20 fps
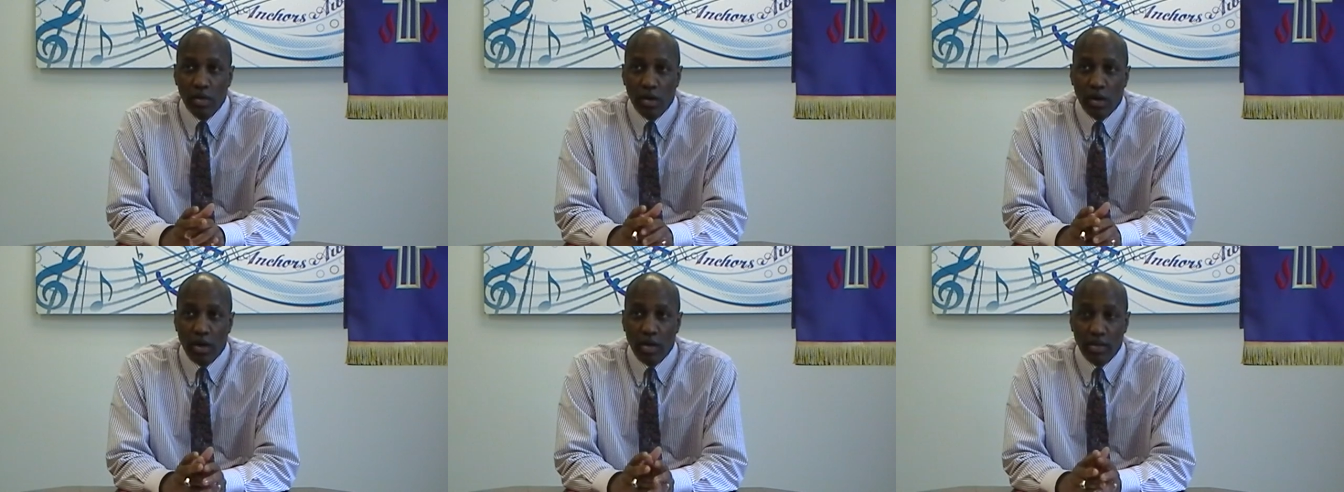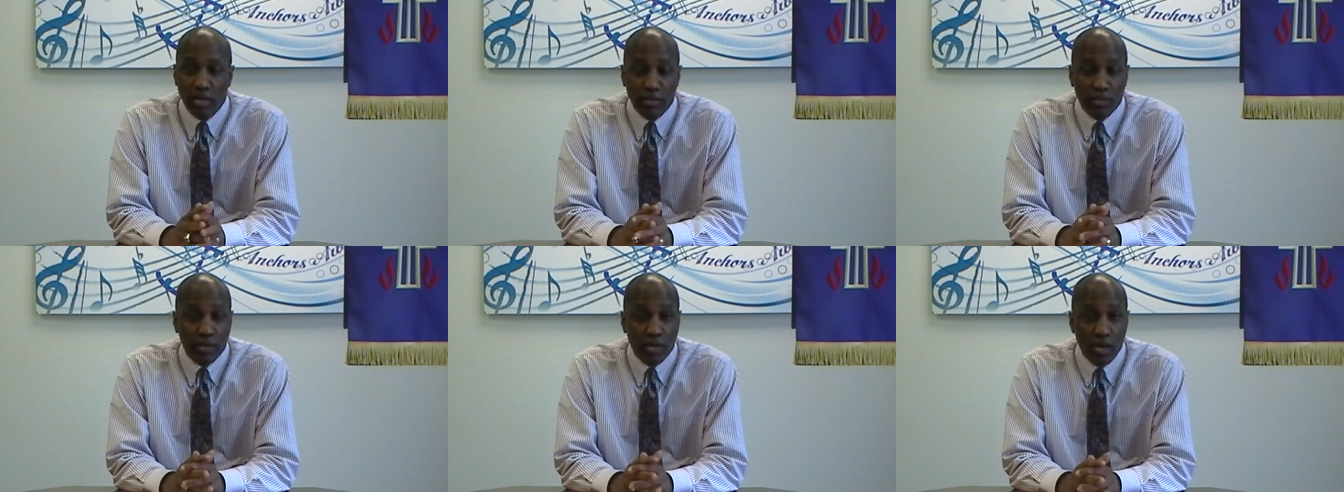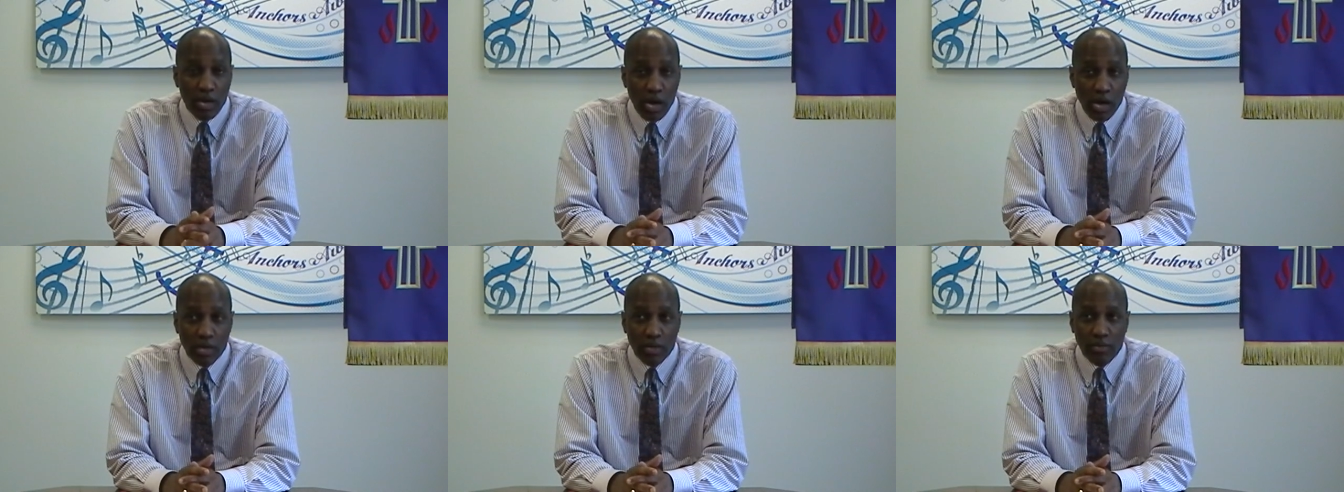are hit the
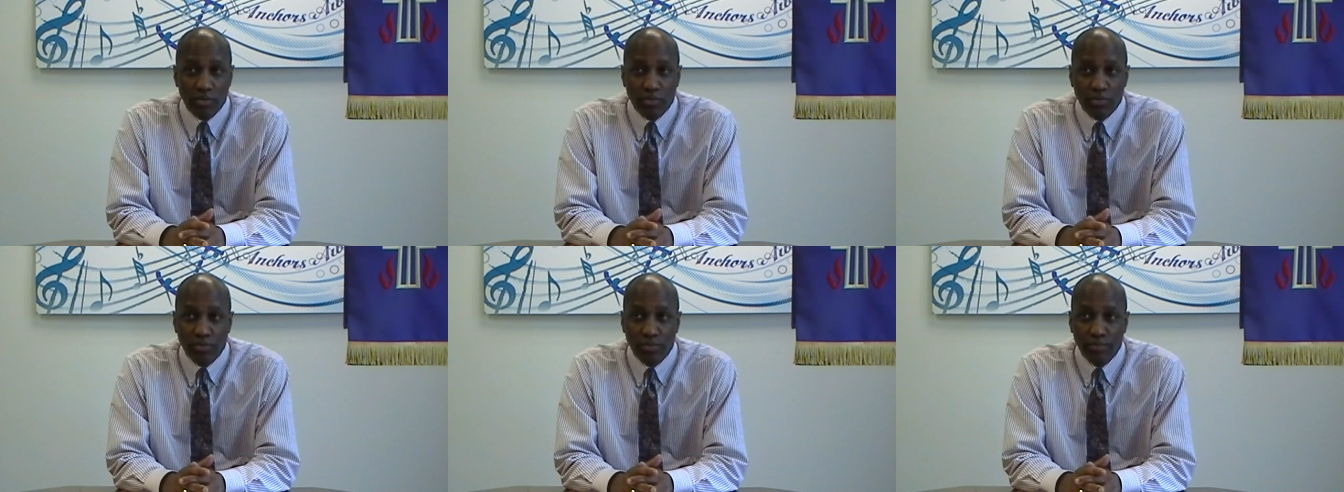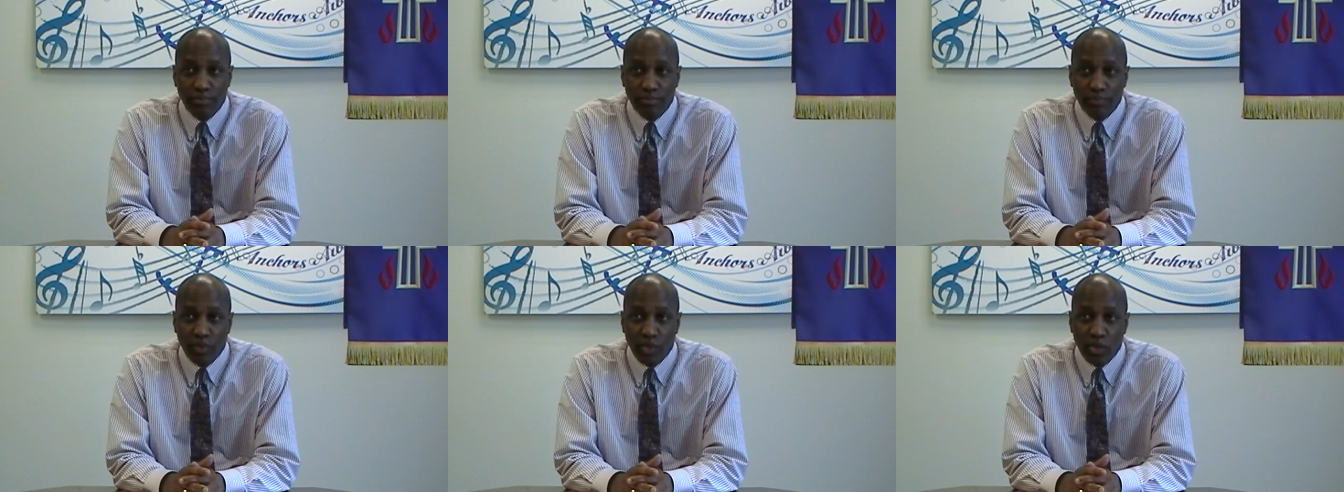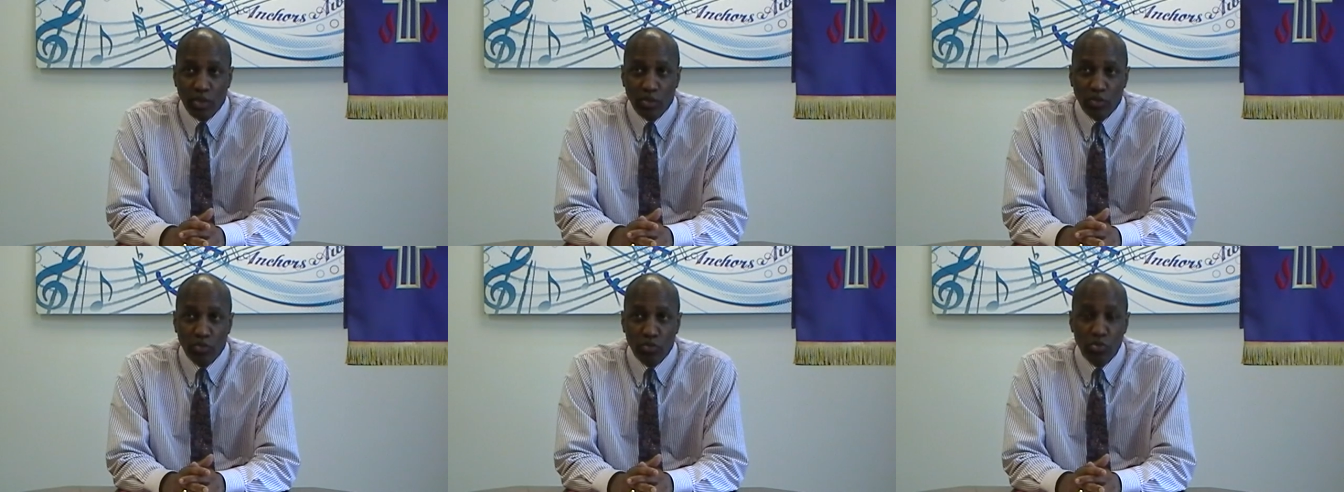hardest.
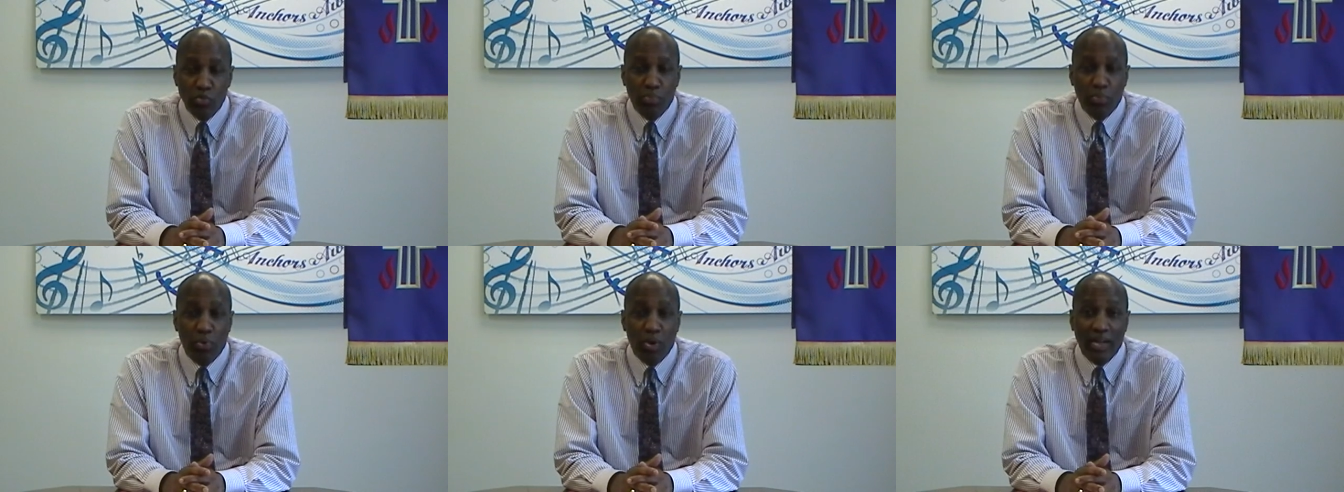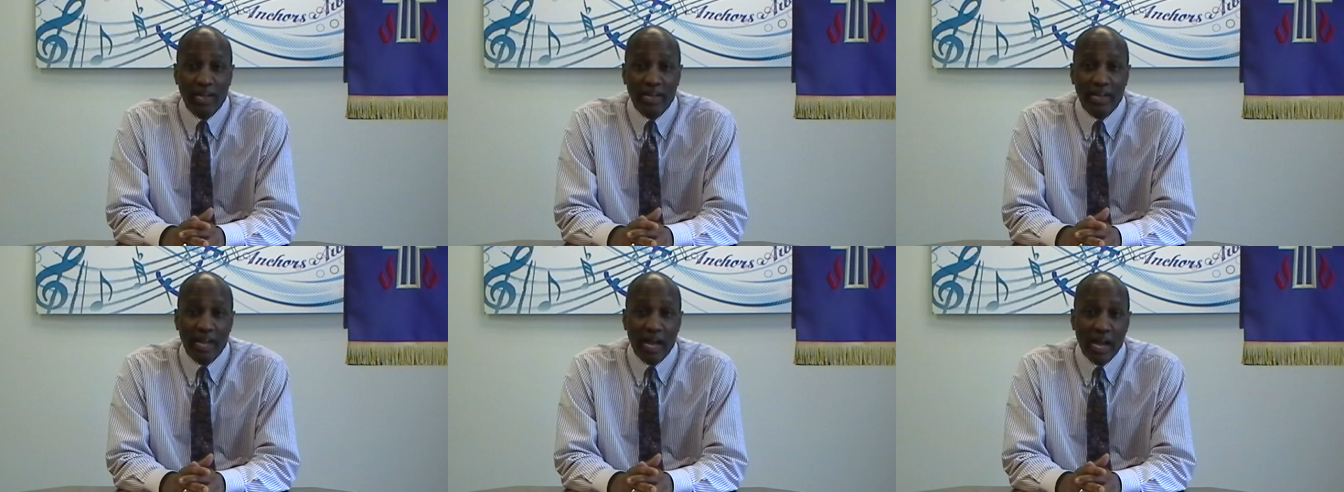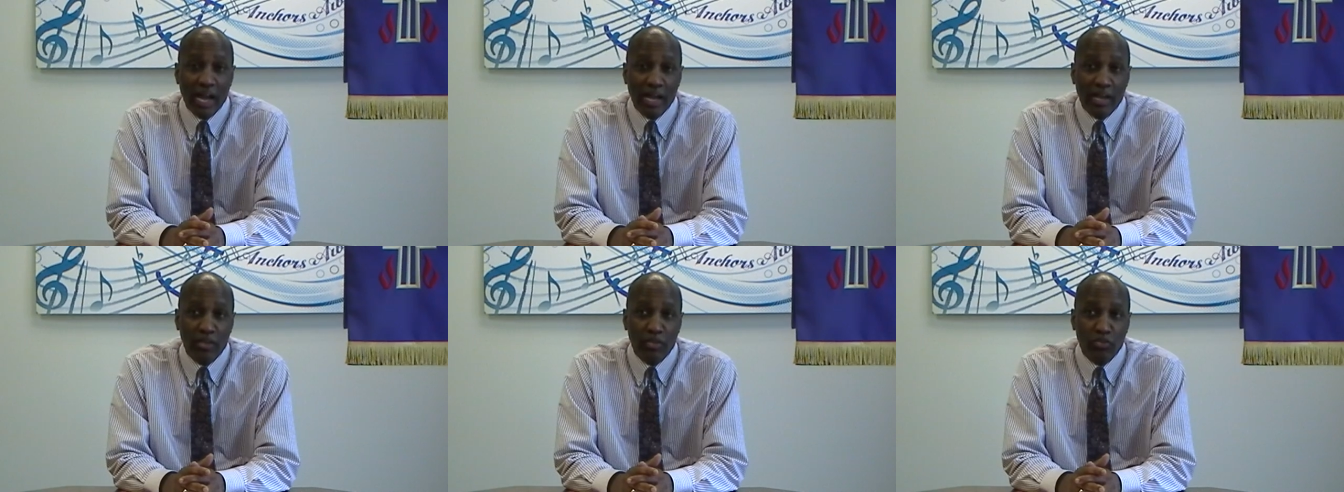
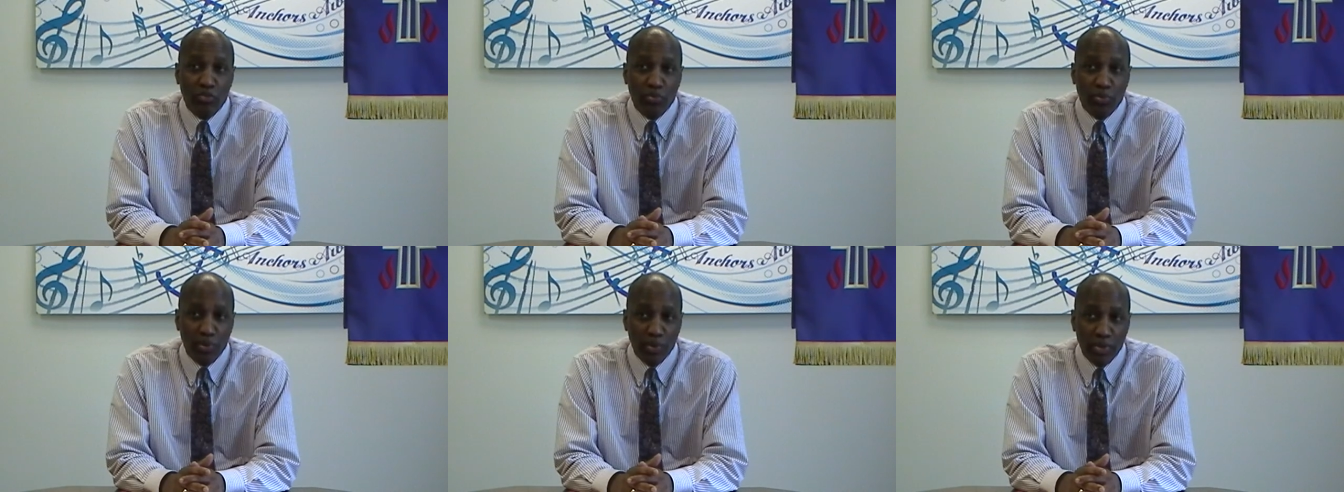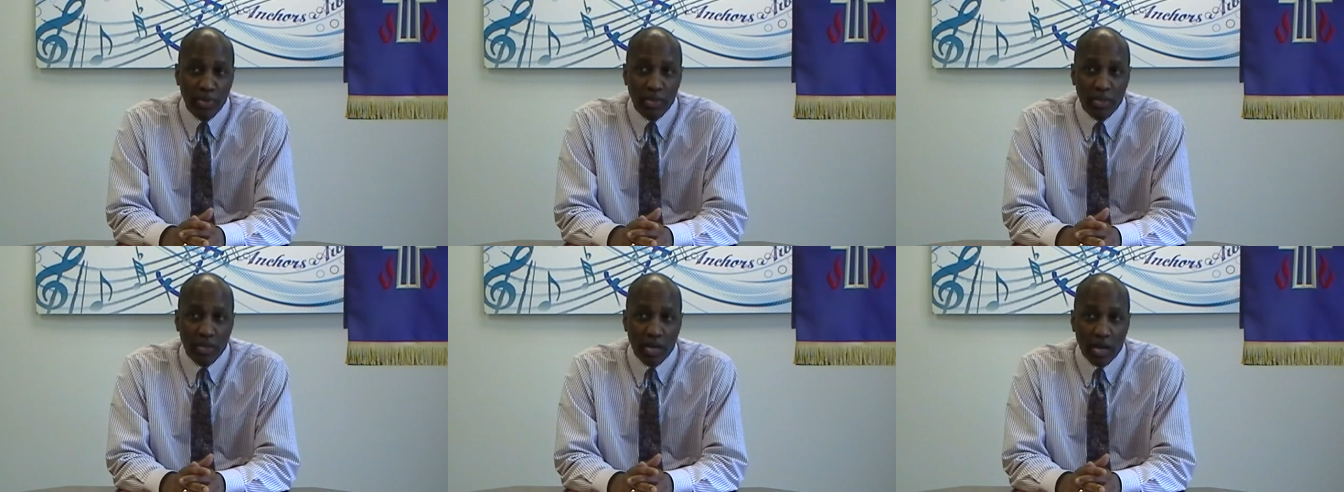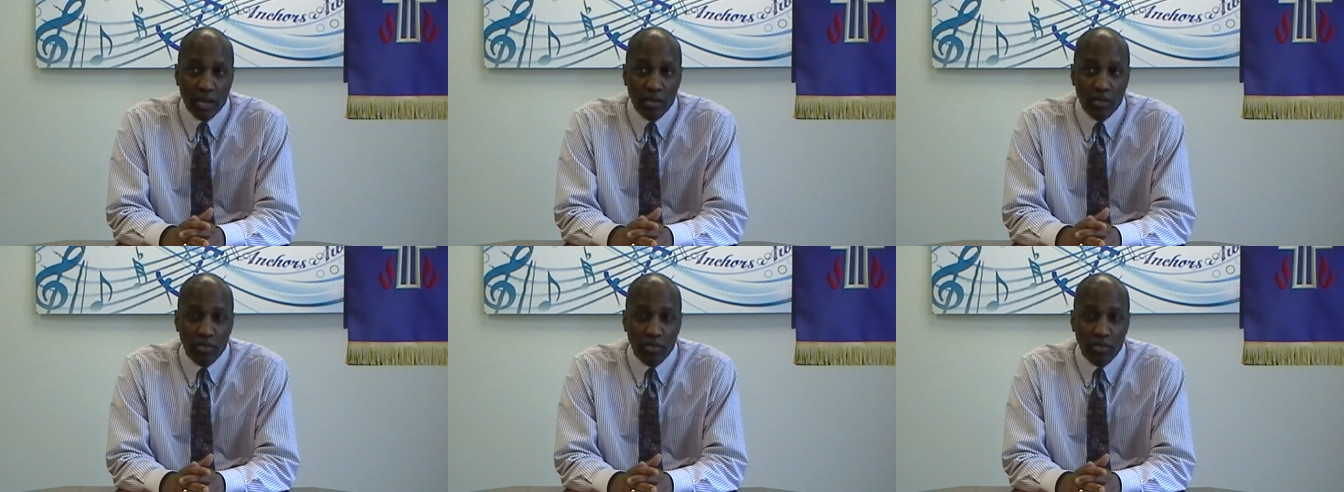$2.9 trillion,